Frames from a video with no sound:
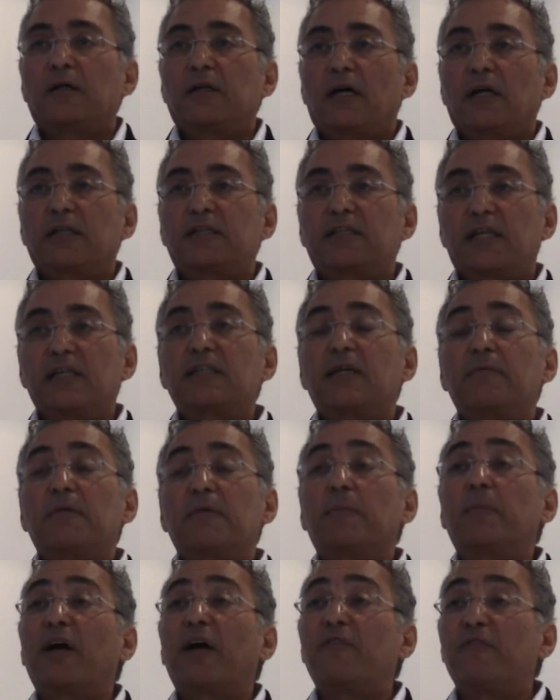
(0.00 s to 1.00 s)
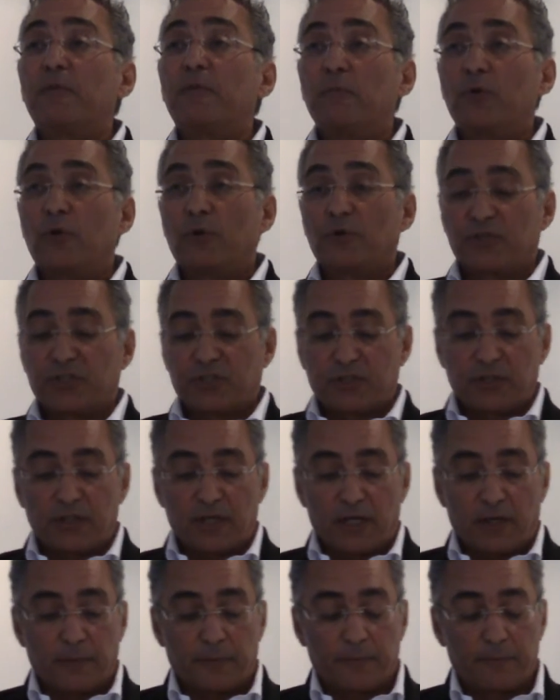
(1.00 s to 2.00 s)
I'll say something about remorse
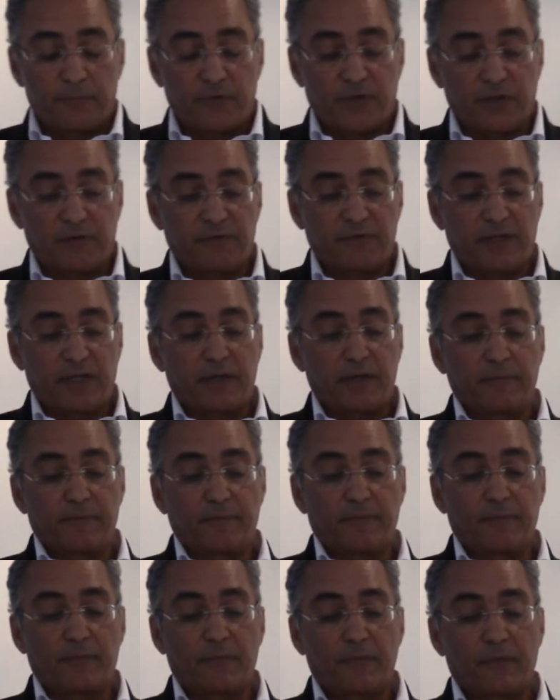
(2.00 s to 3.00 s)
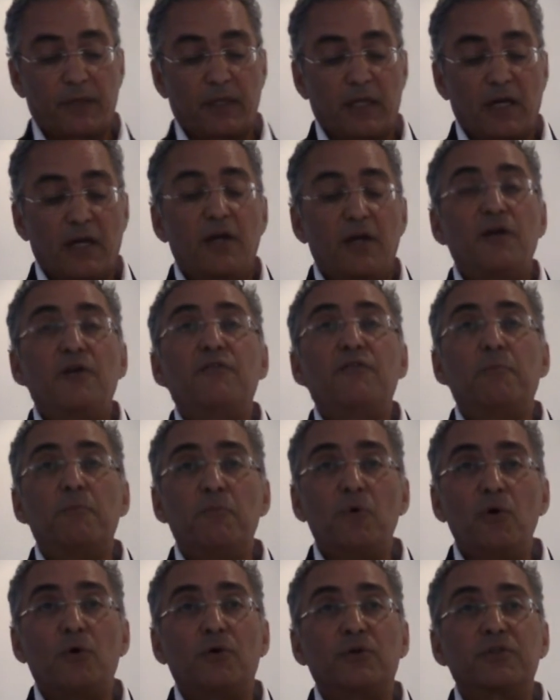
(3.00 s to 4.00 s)
now, briefly.
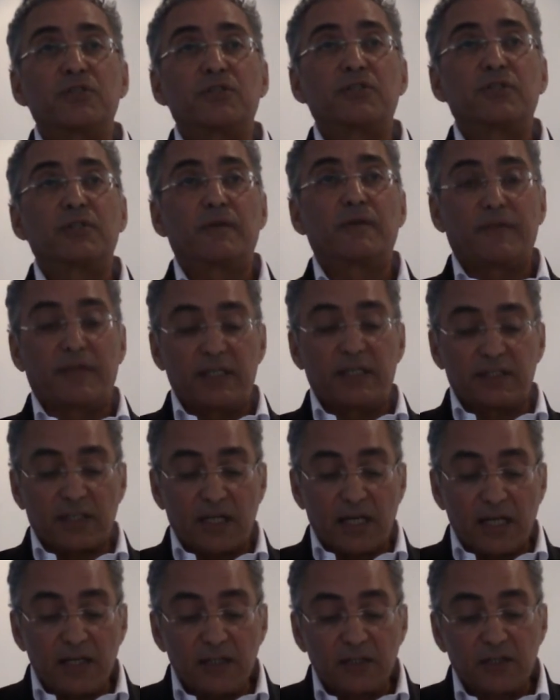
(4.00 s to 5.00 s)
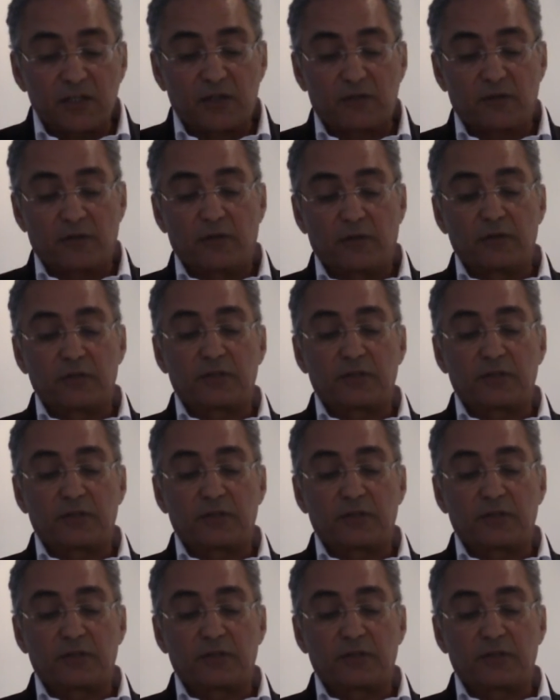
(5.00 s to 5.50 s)
Remorse is integral